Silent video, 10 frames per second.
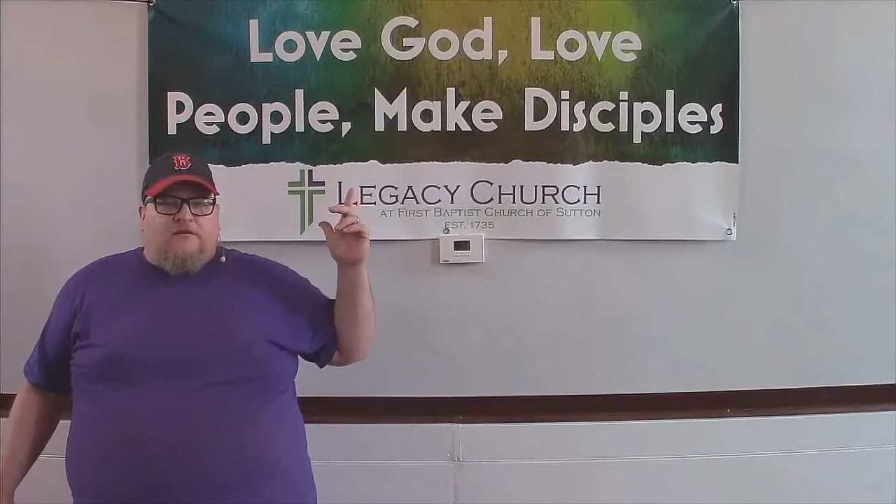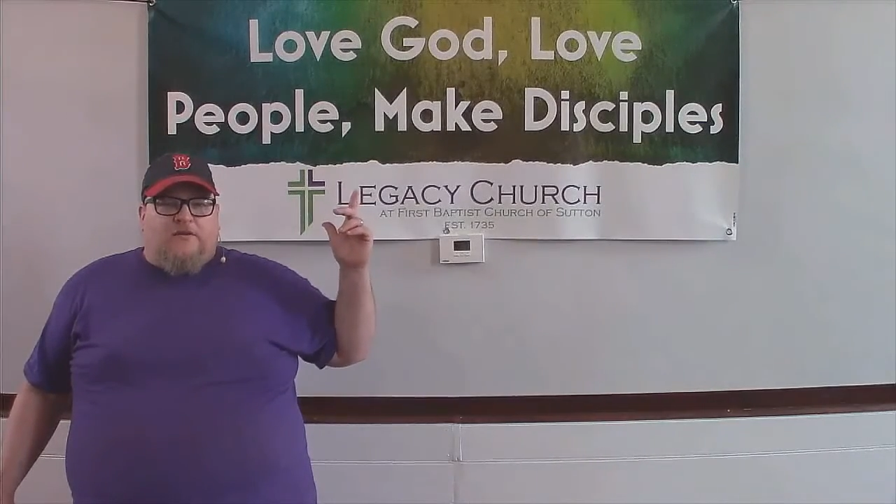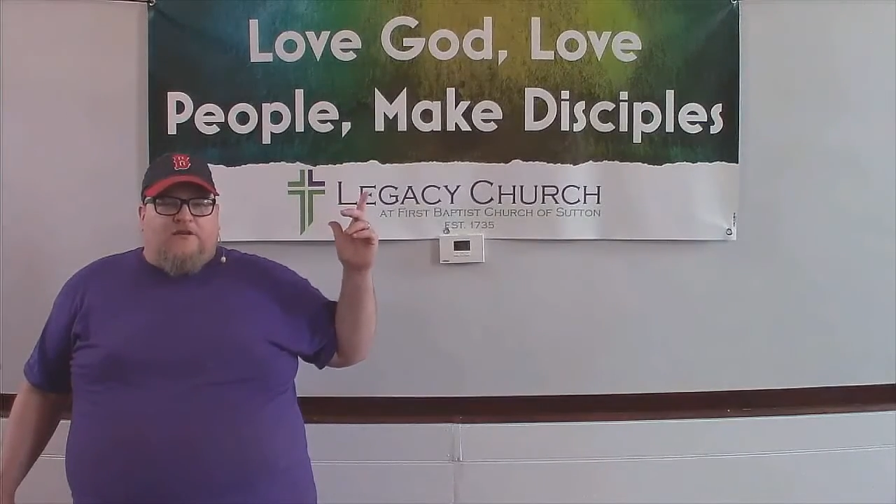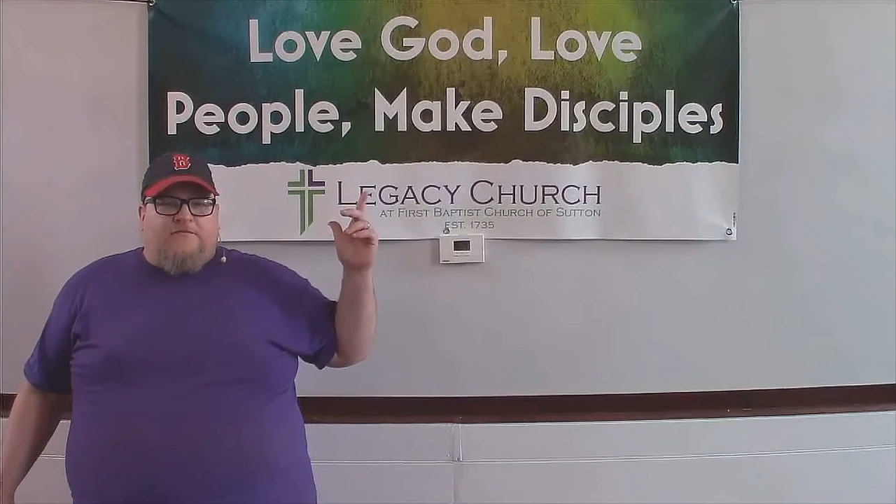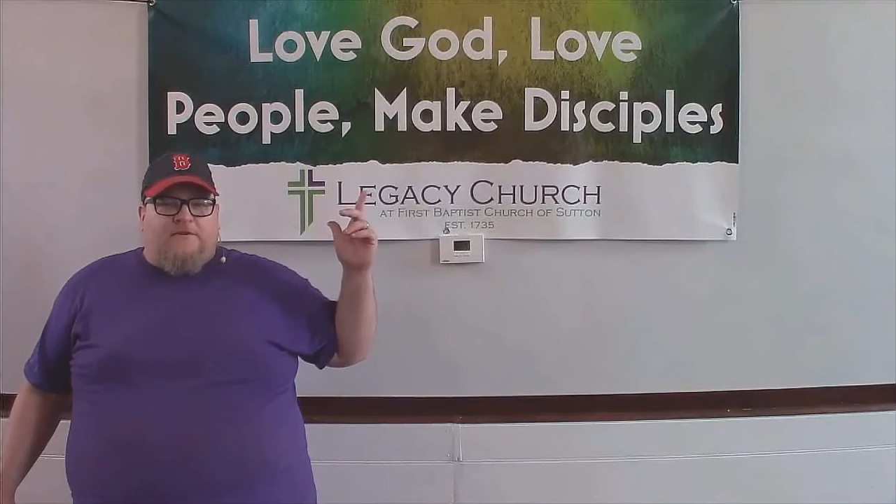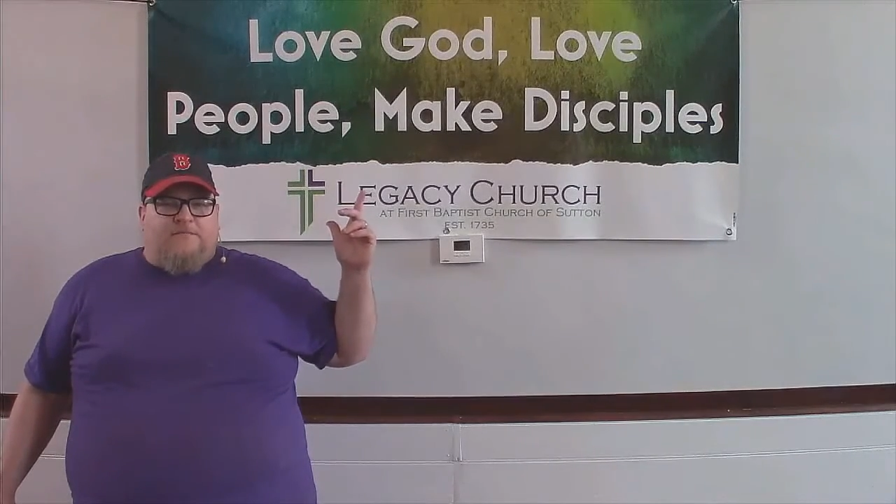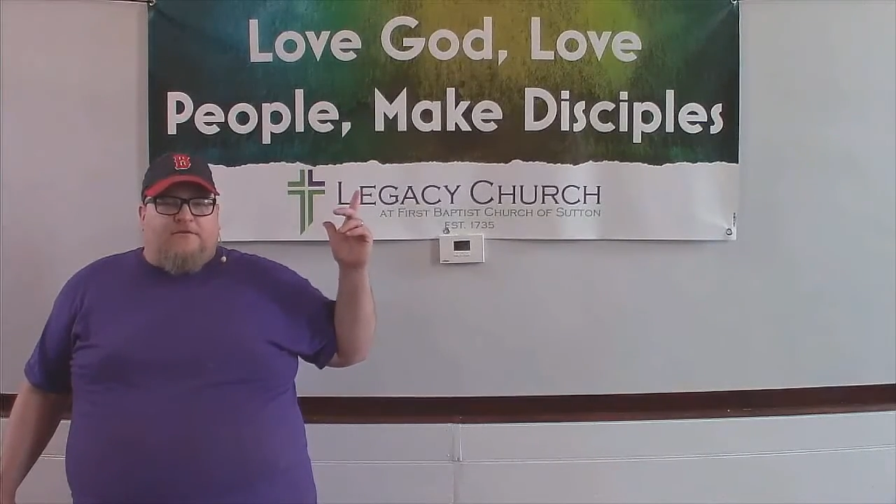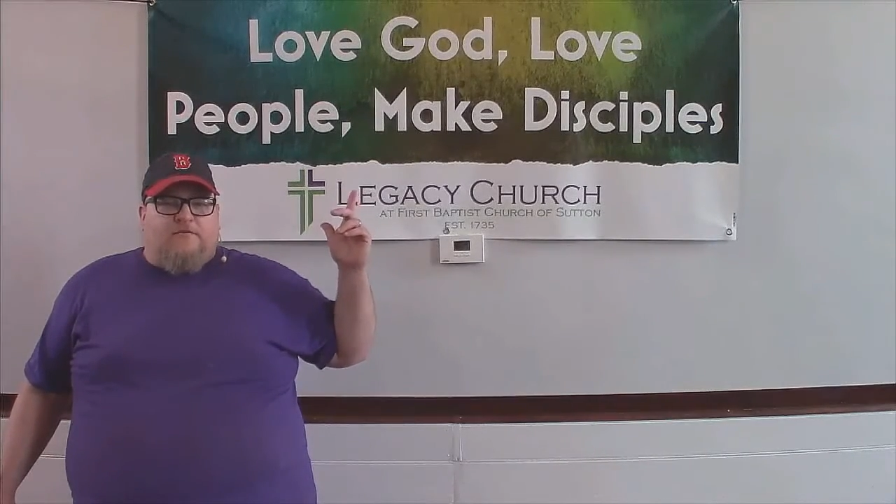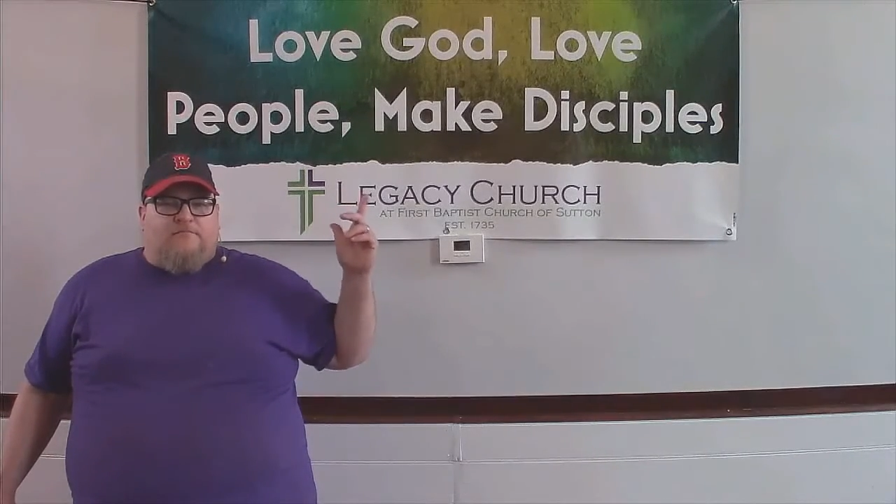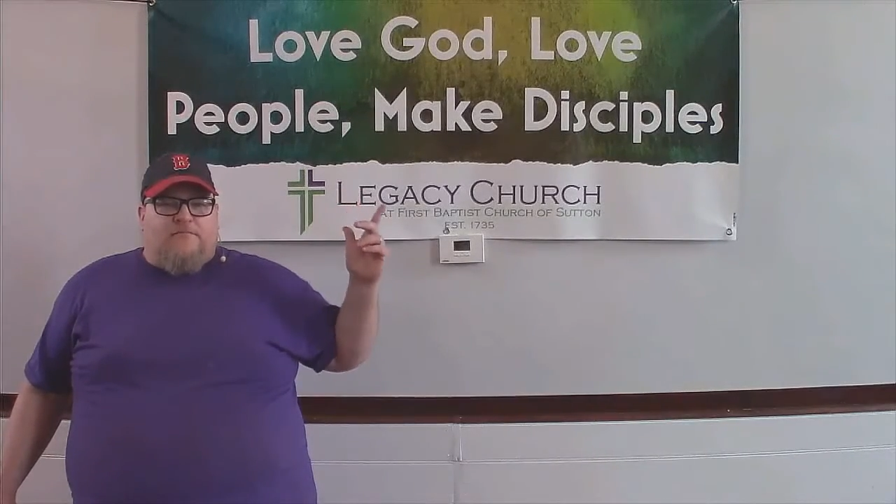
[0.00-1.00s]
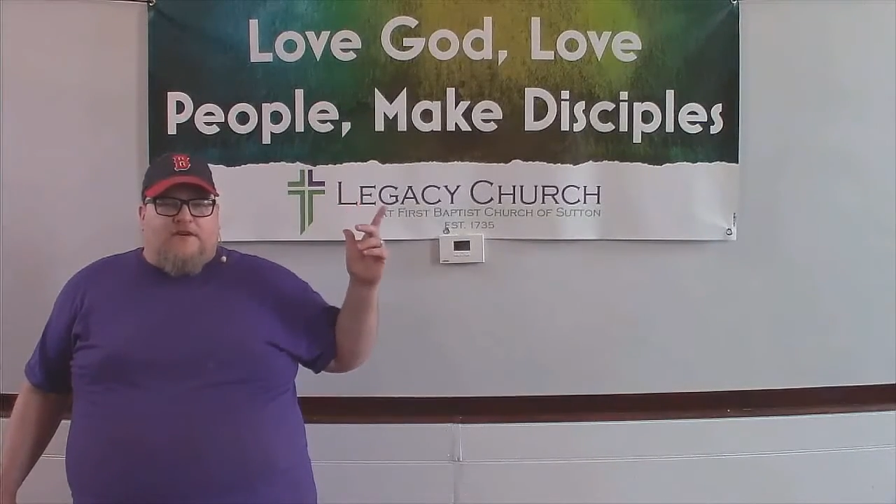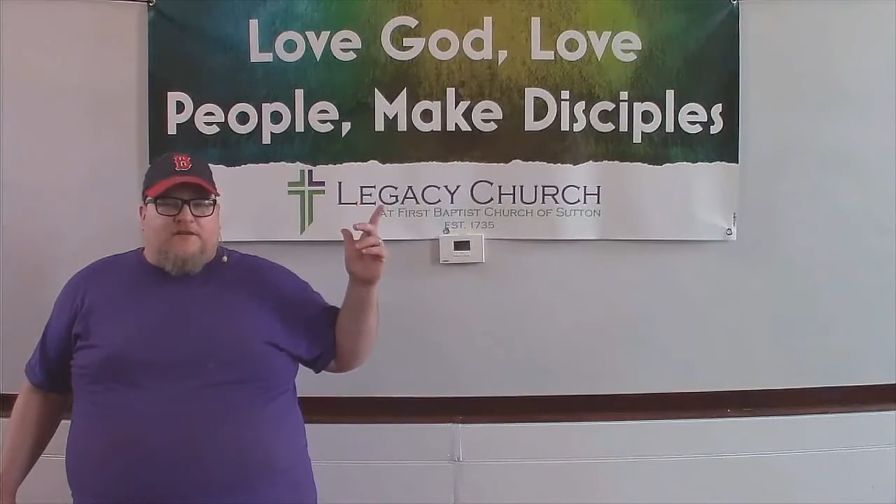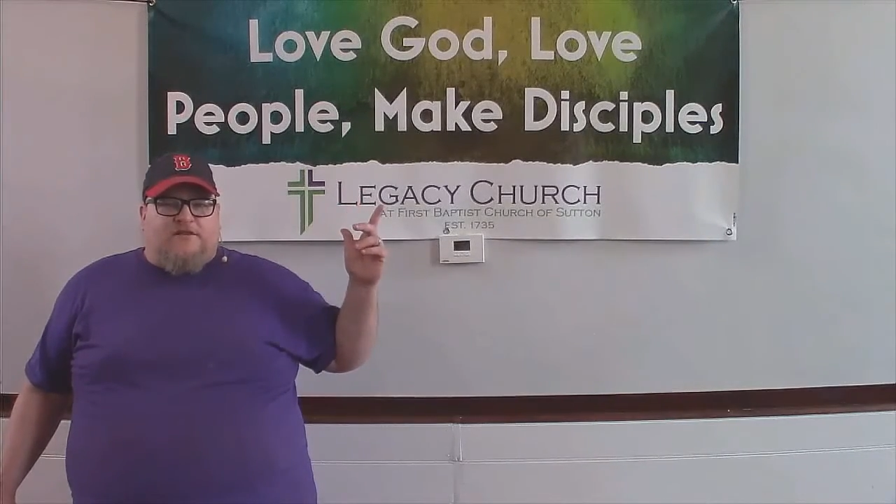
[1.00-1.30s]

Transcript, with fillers: love people, make